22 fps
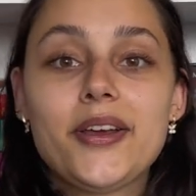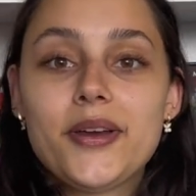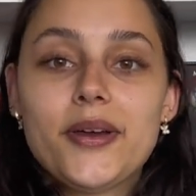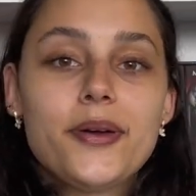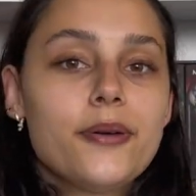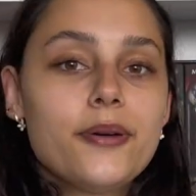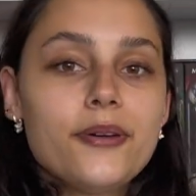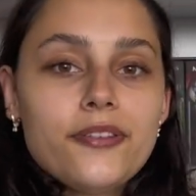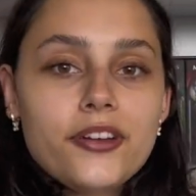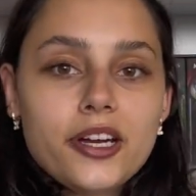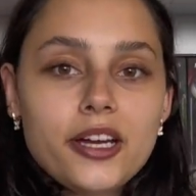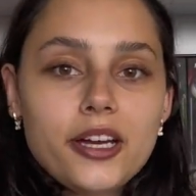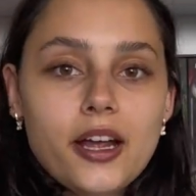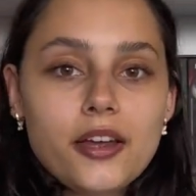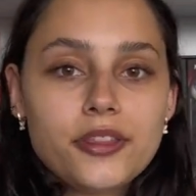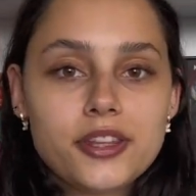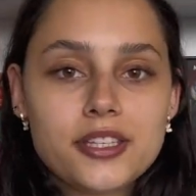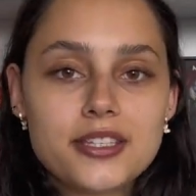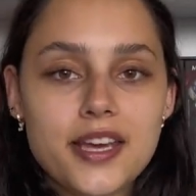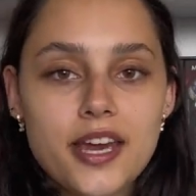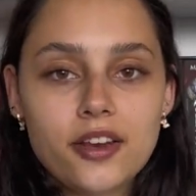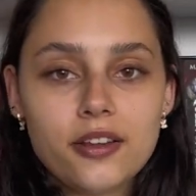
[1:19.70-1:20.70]
We'll figure out
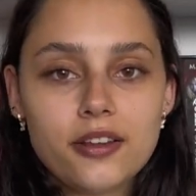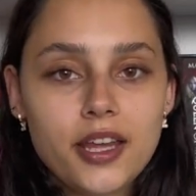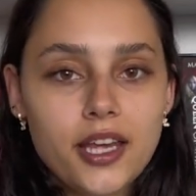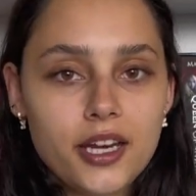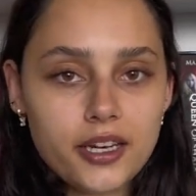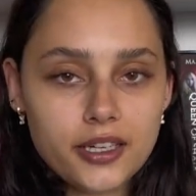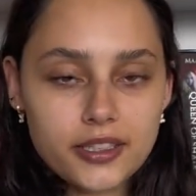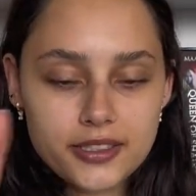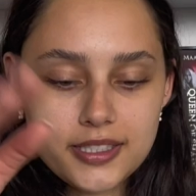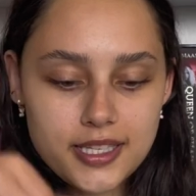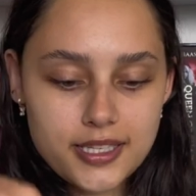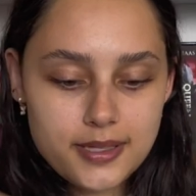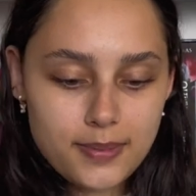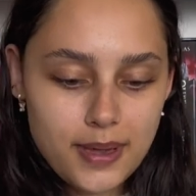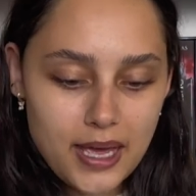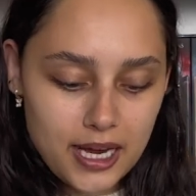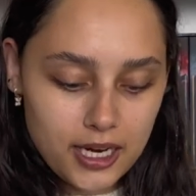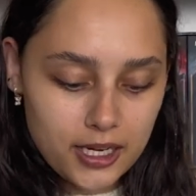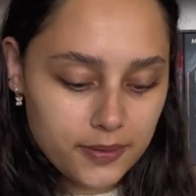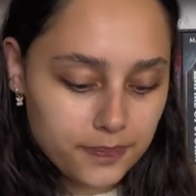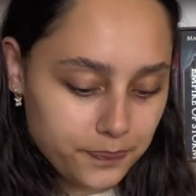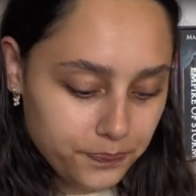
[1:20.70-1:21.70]
the title later, doesn't
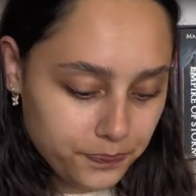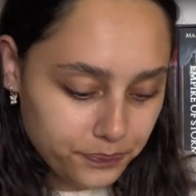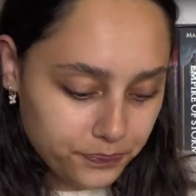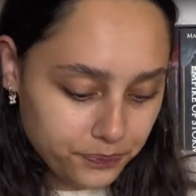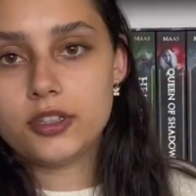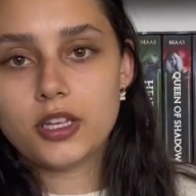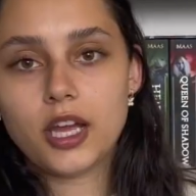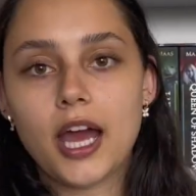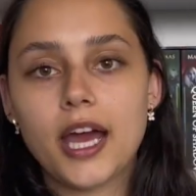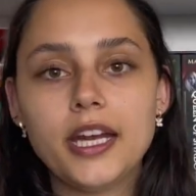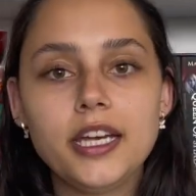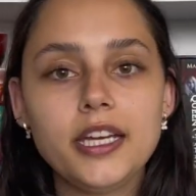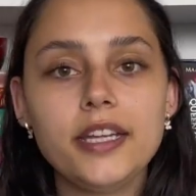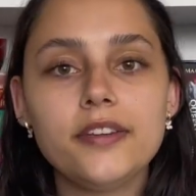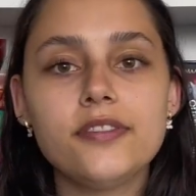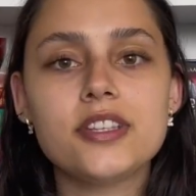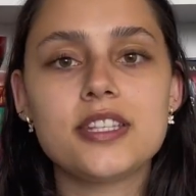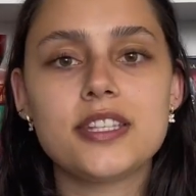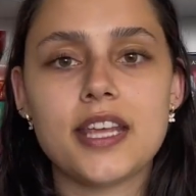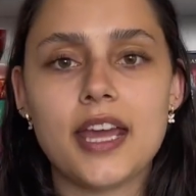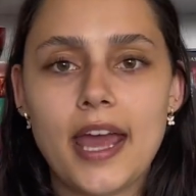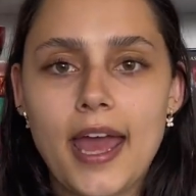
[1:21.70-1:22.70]
matter. I didn't
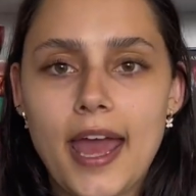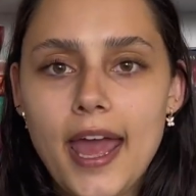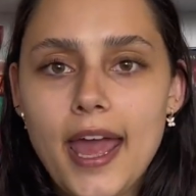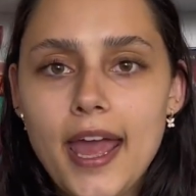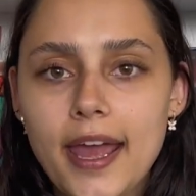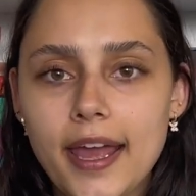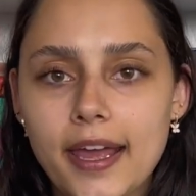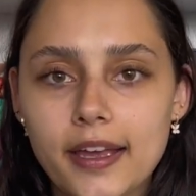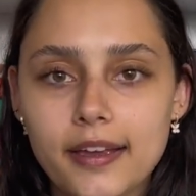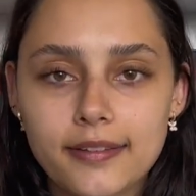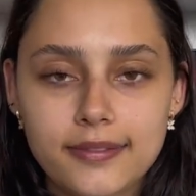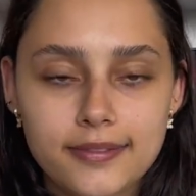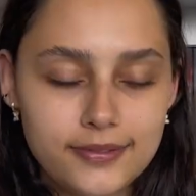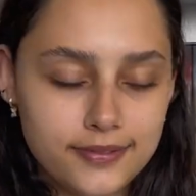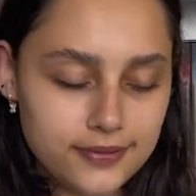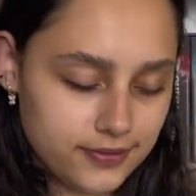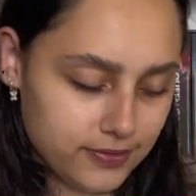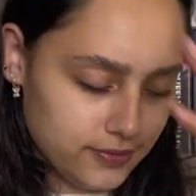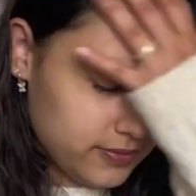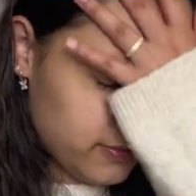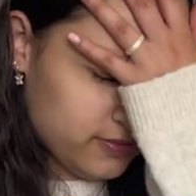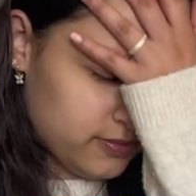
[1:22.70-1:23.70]
even say hey.
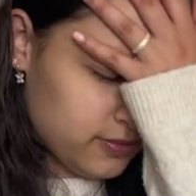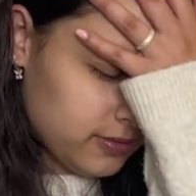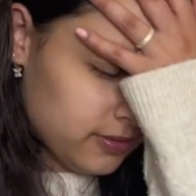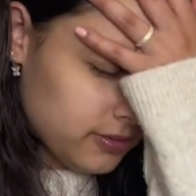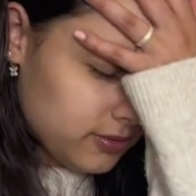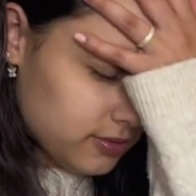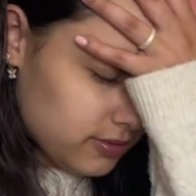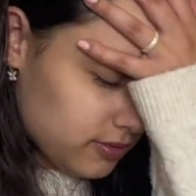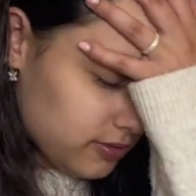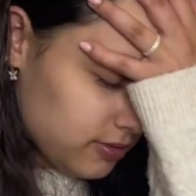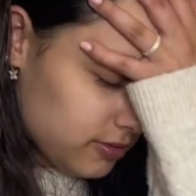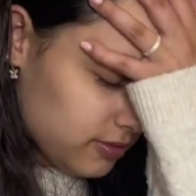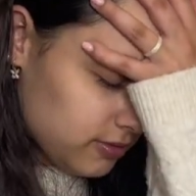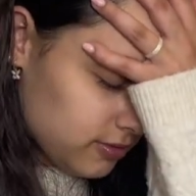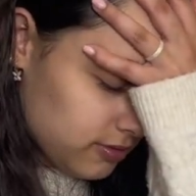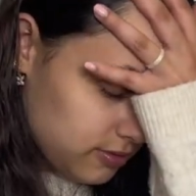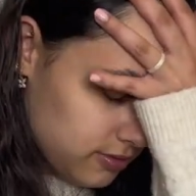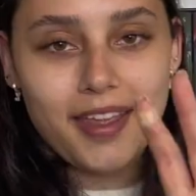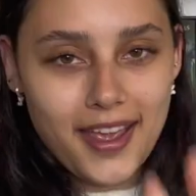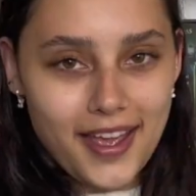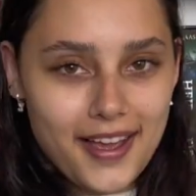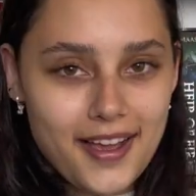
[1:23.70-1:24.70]

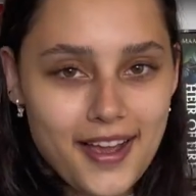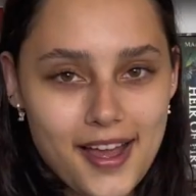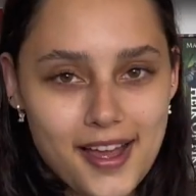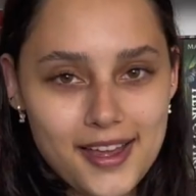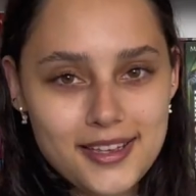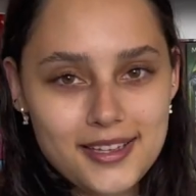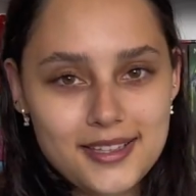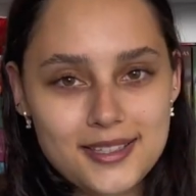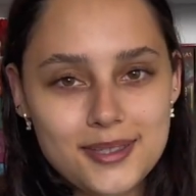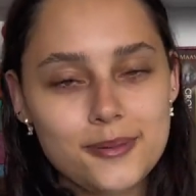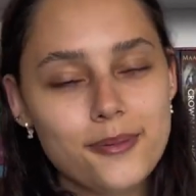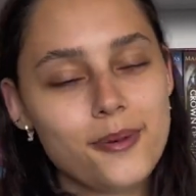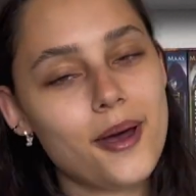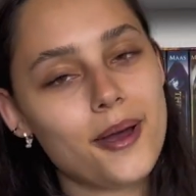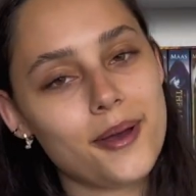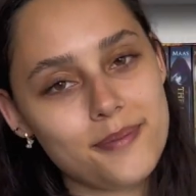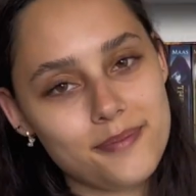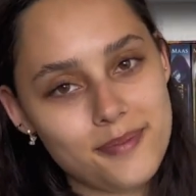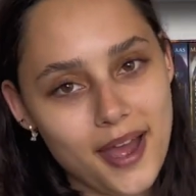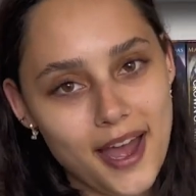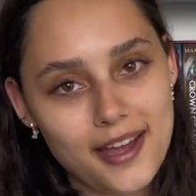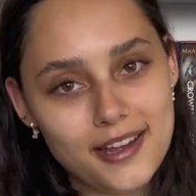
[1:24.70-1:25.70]
Hey guys,
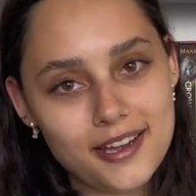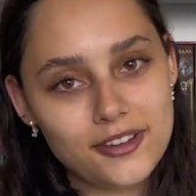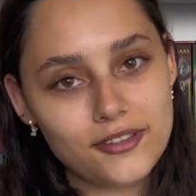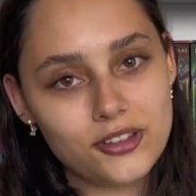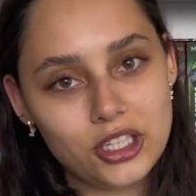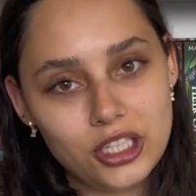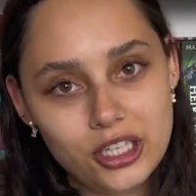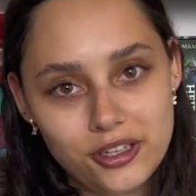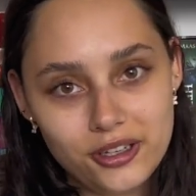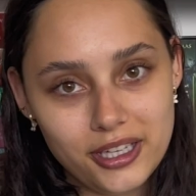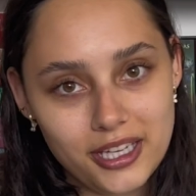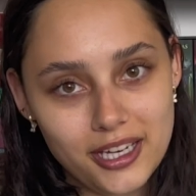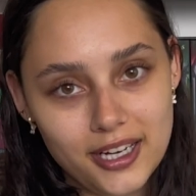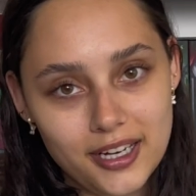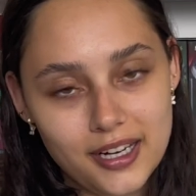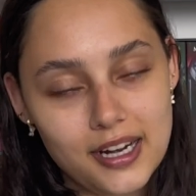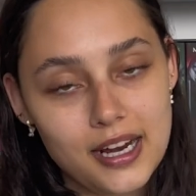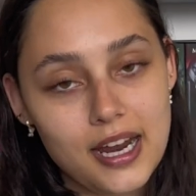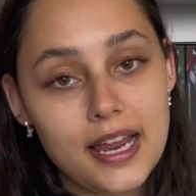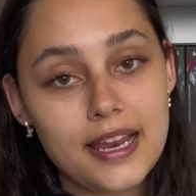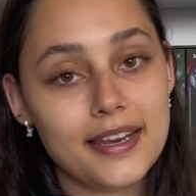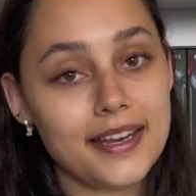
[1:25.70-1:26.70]
welcome back if you're new
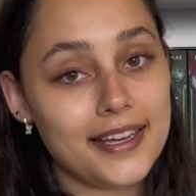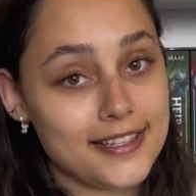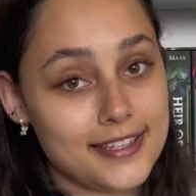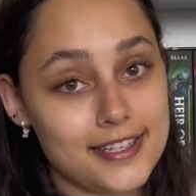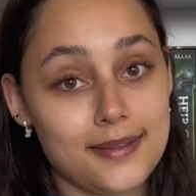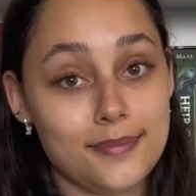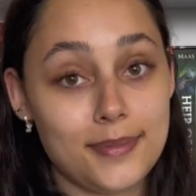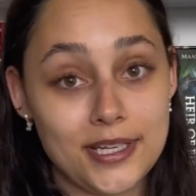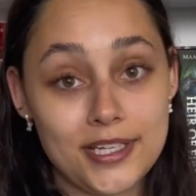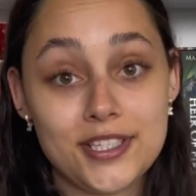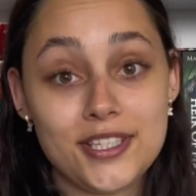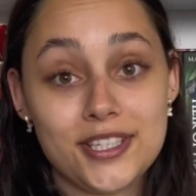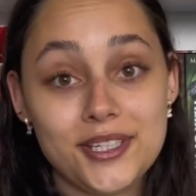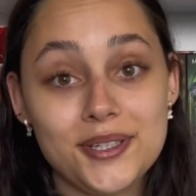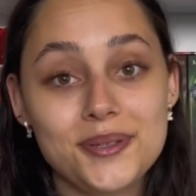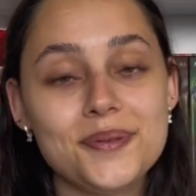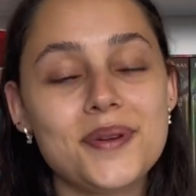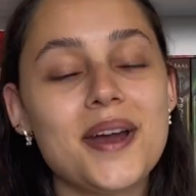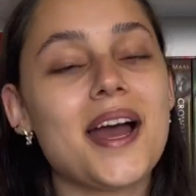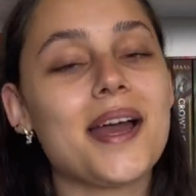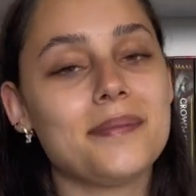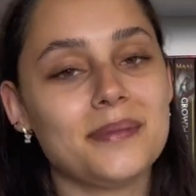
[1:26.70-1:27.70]
here. Nice to meet
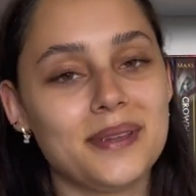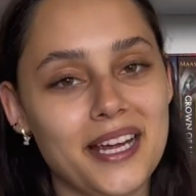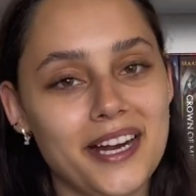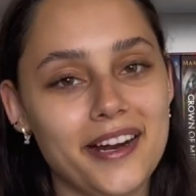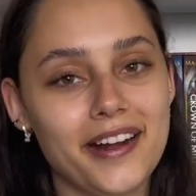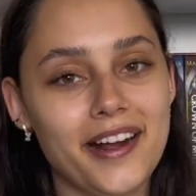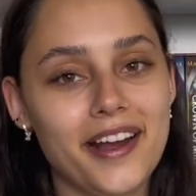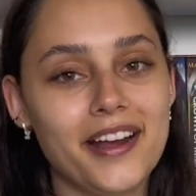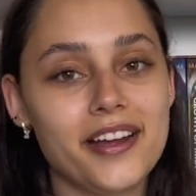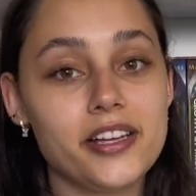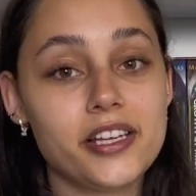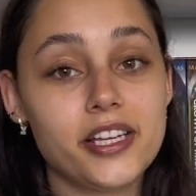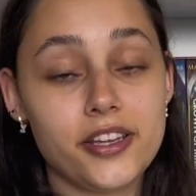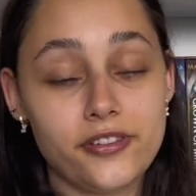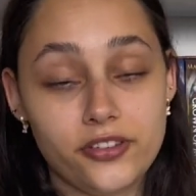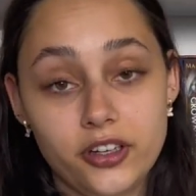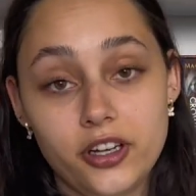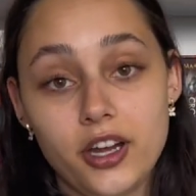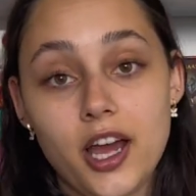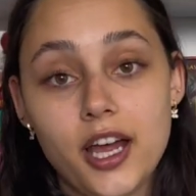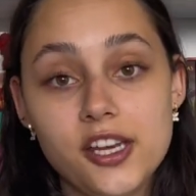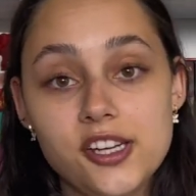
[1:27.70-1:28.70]
you, I'm Lara. If
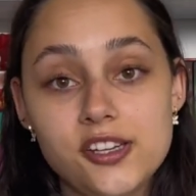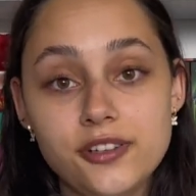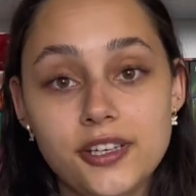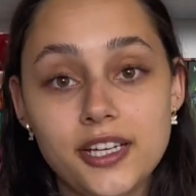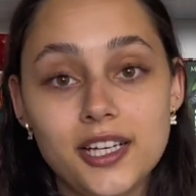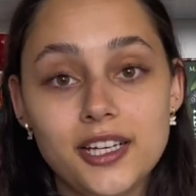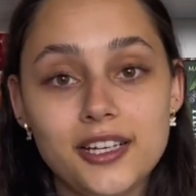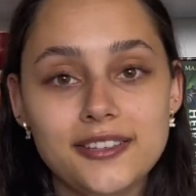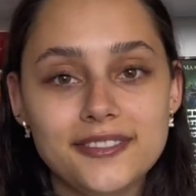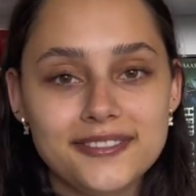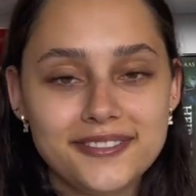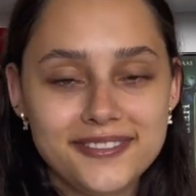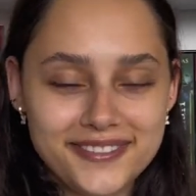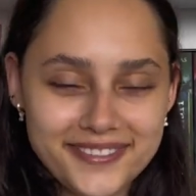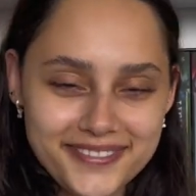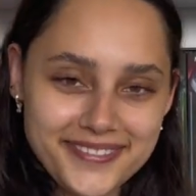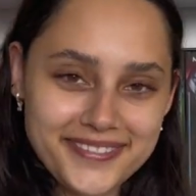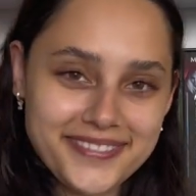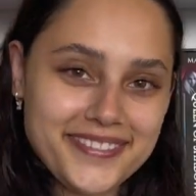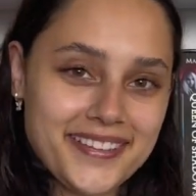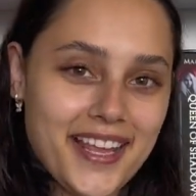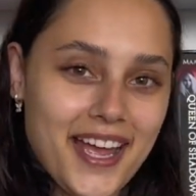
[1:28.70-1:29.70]
you're not new here,
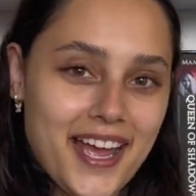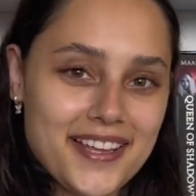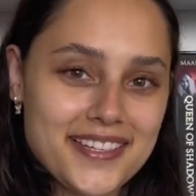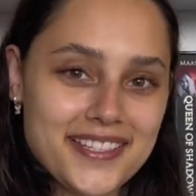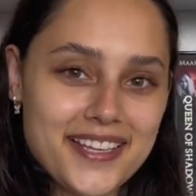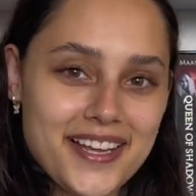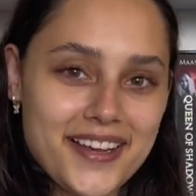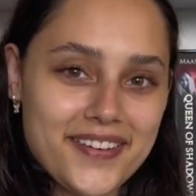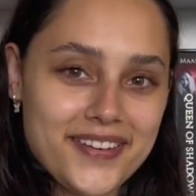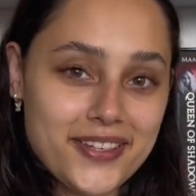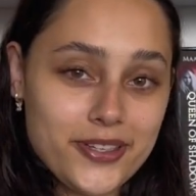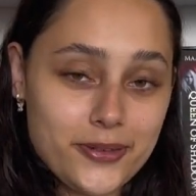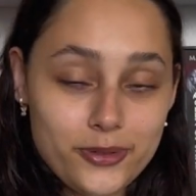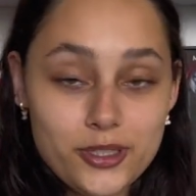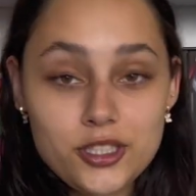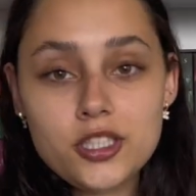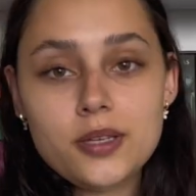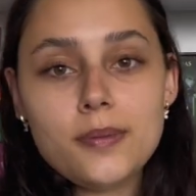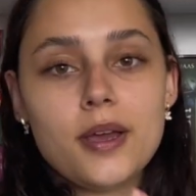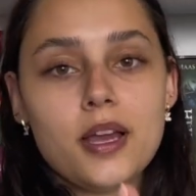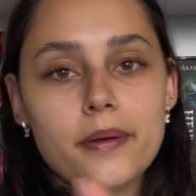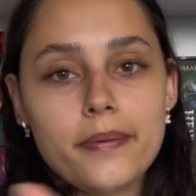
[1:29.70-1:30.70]
how's it going? We
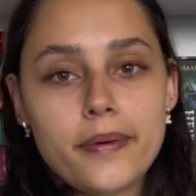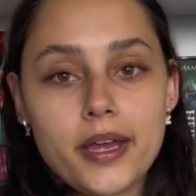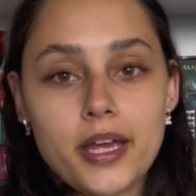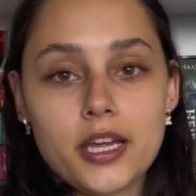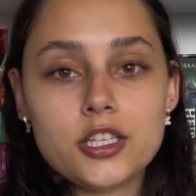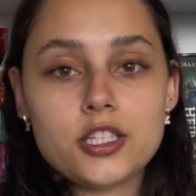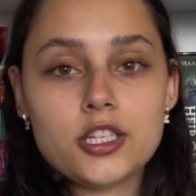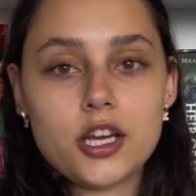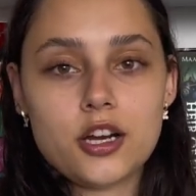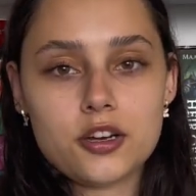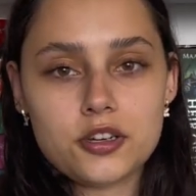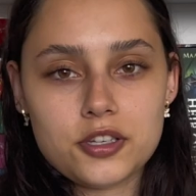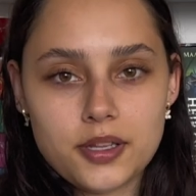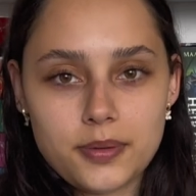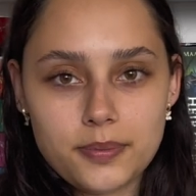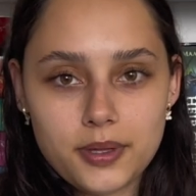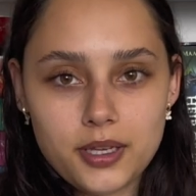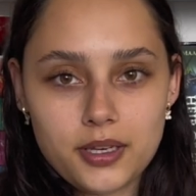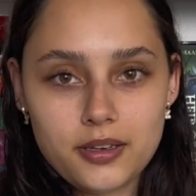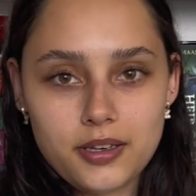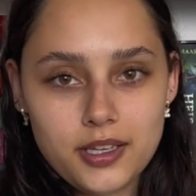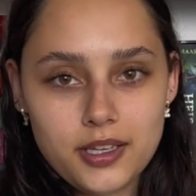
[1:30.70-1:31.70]
should like a handshake or something.